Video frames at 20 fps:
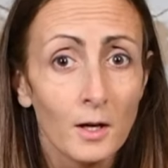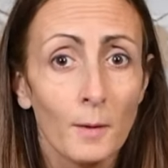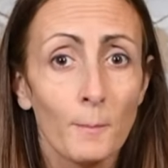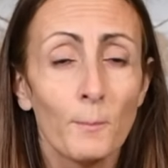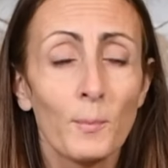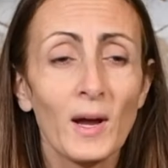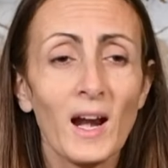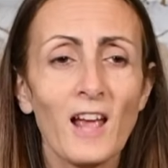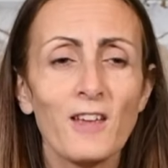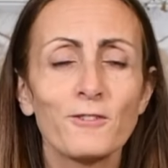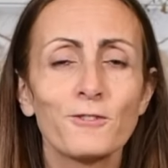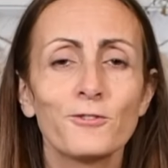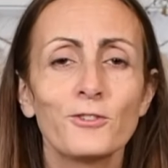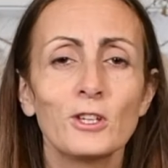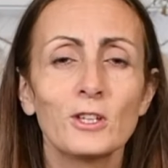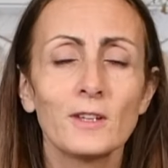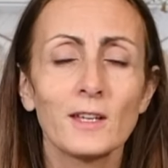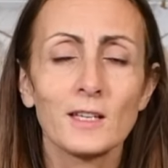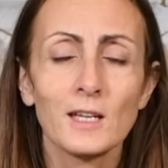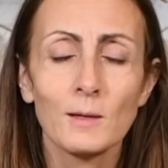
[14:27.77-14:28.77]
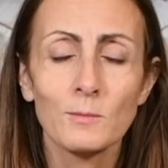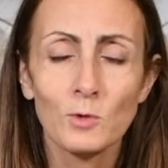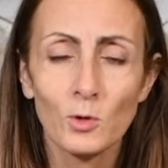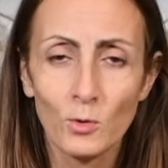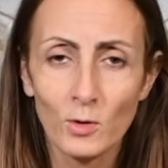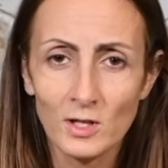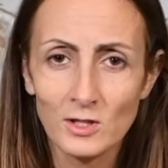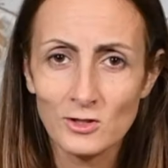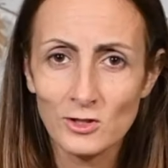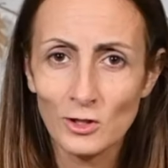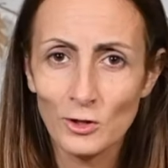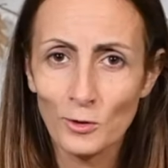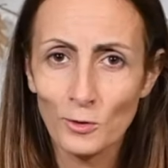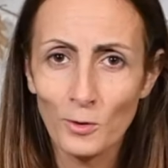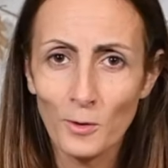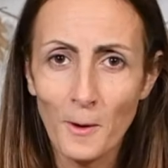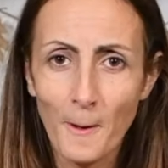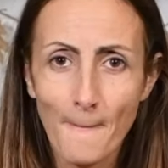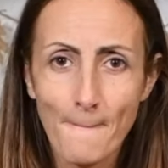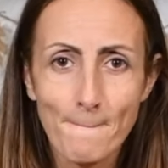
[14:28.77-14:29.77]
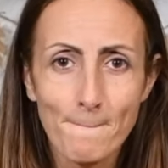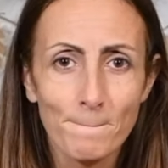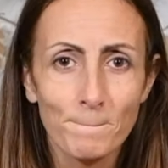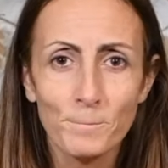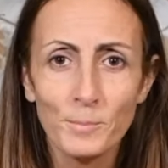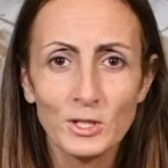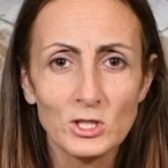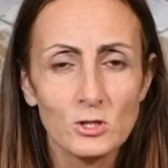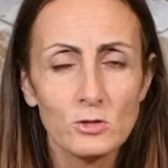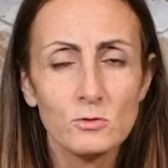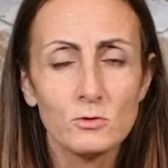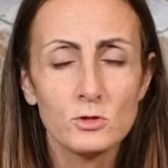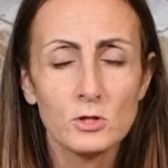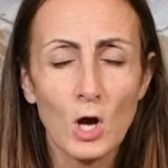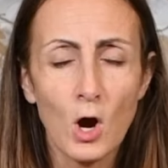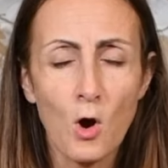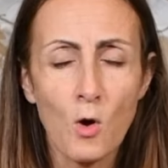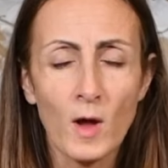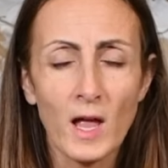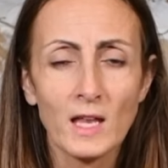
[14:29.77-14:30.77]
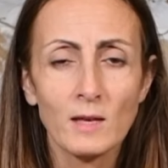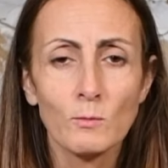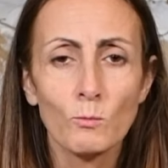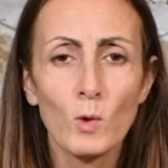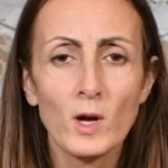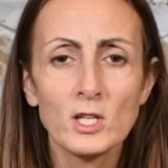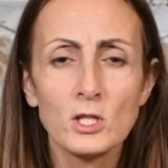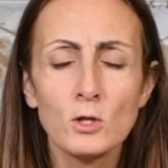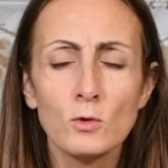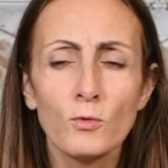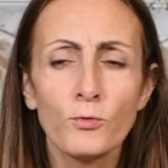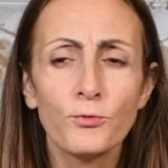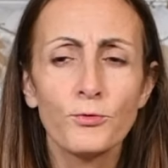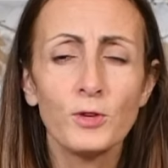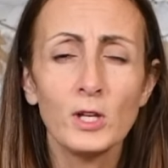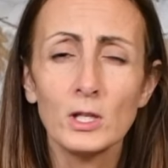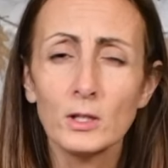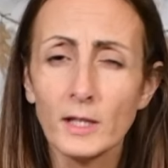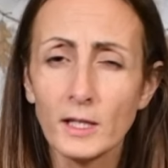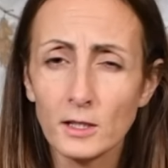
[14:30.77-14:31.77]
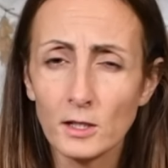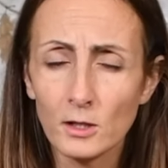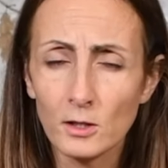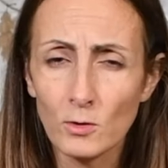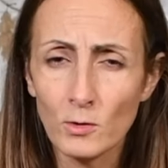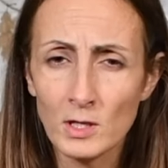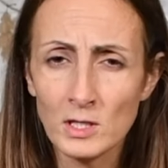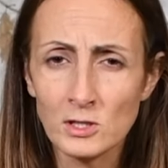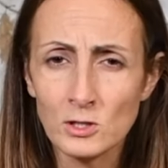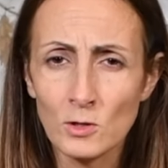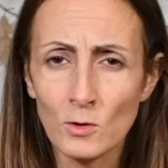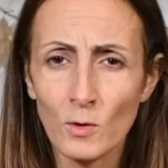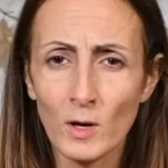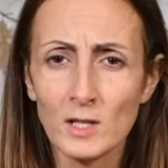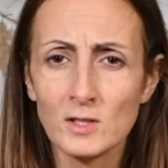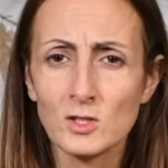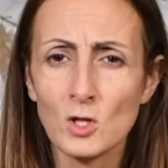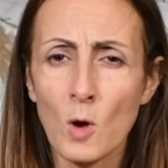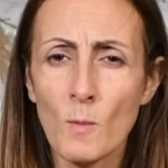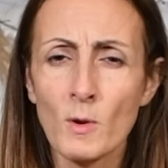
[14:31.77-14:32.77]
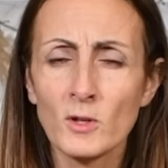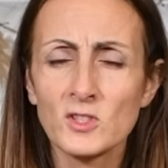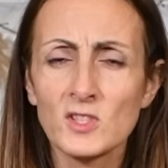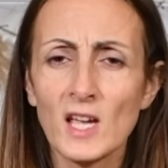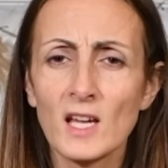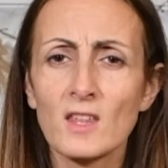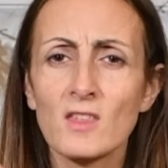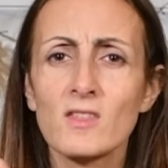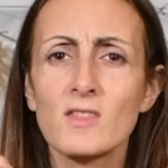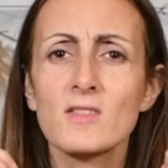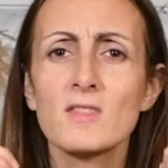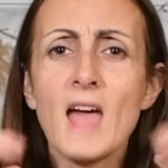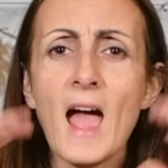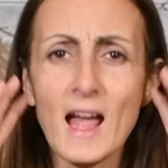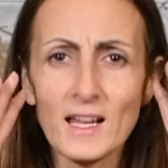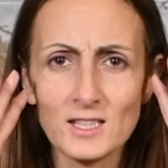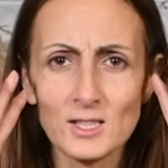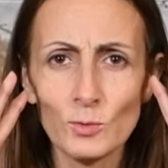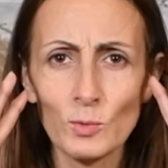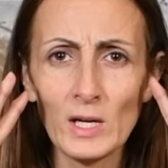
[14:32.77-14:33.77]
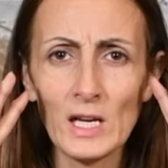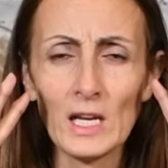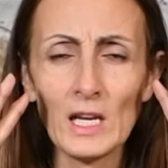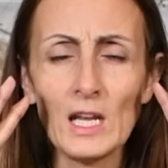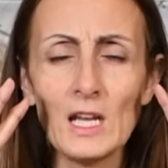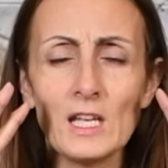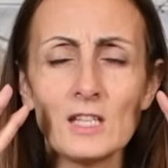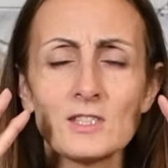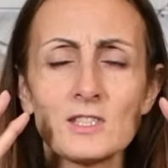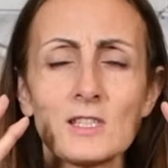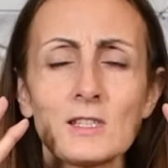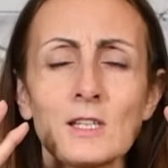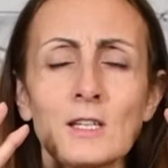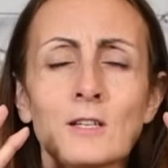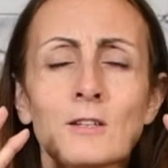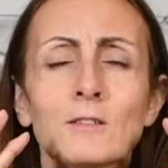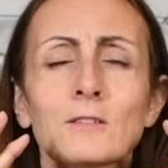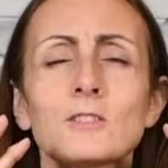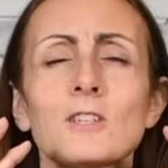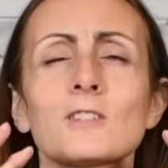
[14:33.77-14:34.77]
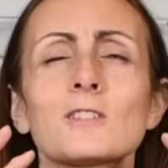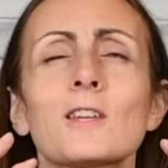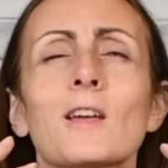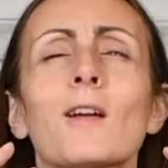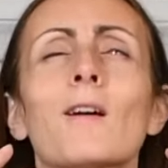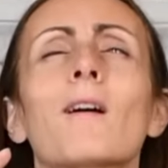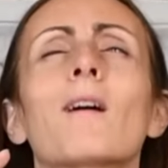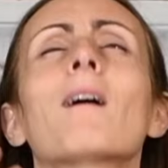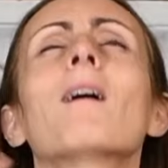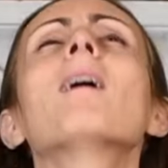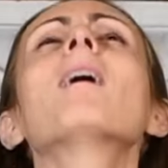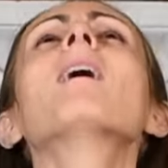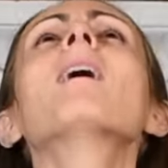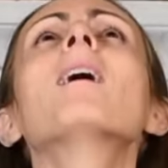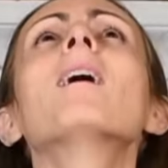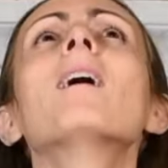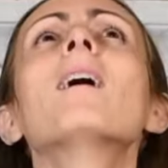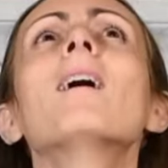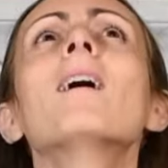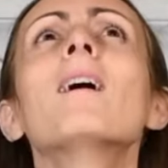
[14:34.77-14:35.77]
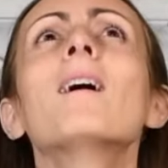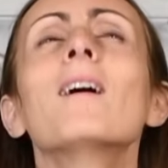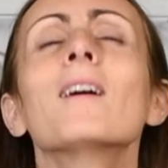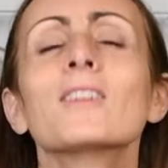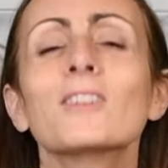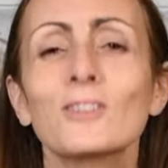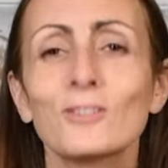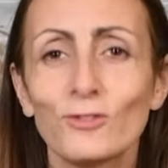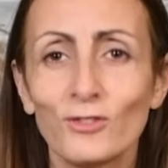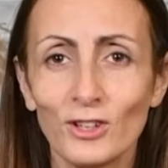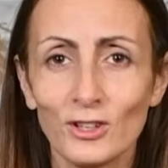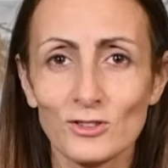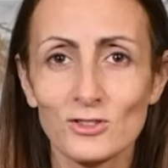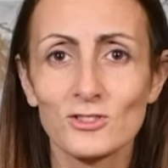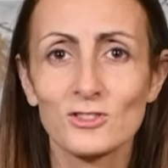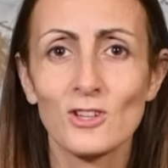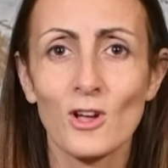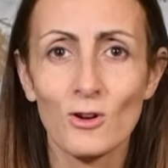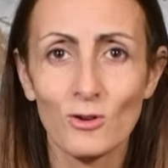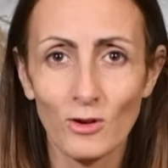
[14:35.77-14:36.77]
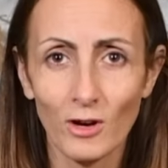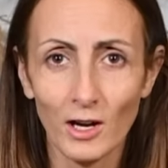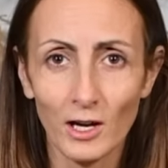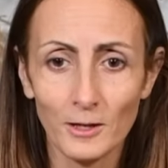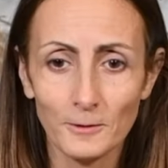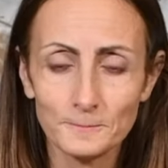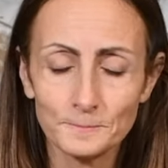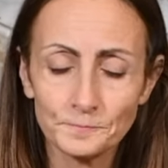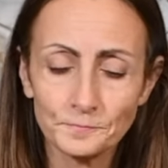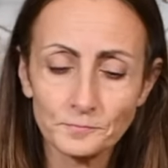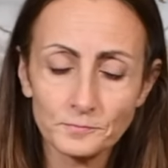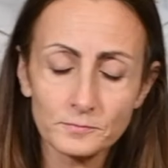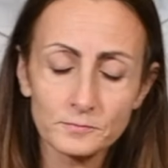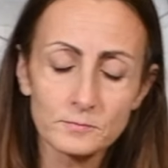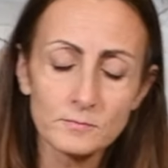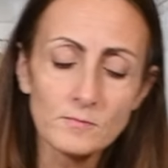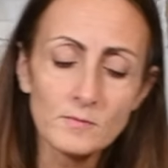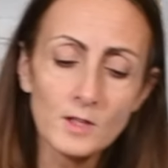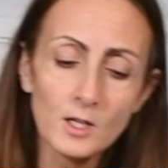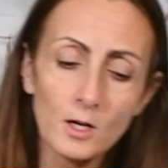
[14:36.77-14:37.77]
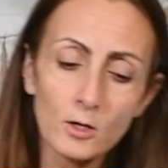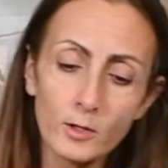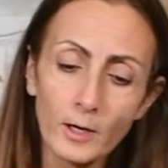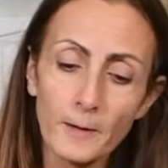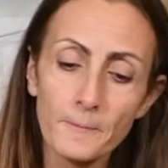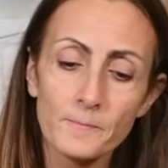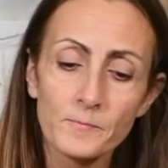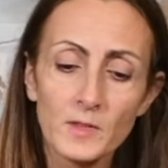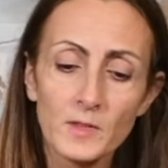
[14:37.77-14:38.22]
but I feel like I'm going to, but you don't. And when you feel like you're going to, it's almost like that's when it hits, and then you're just like, ah, you feel so great. Okay,